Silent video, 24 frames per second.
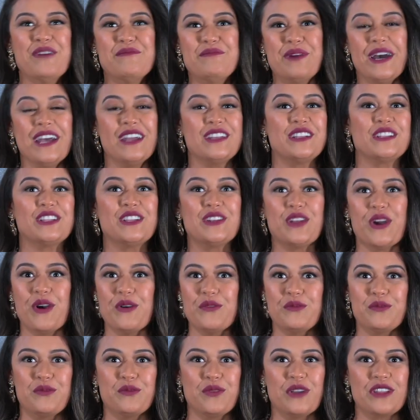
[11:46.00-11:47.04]
But, you
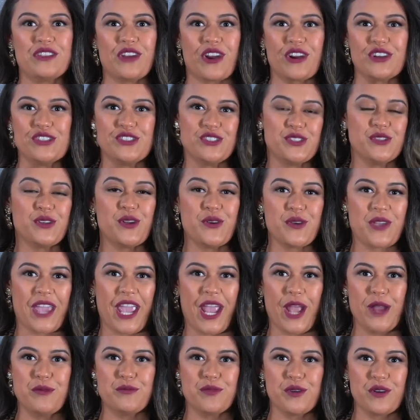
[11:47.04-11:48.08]
know, with our judo
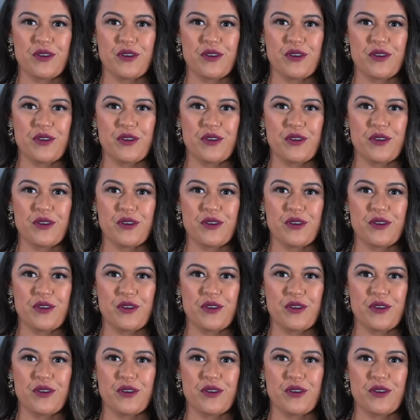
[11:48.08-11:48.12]
camp,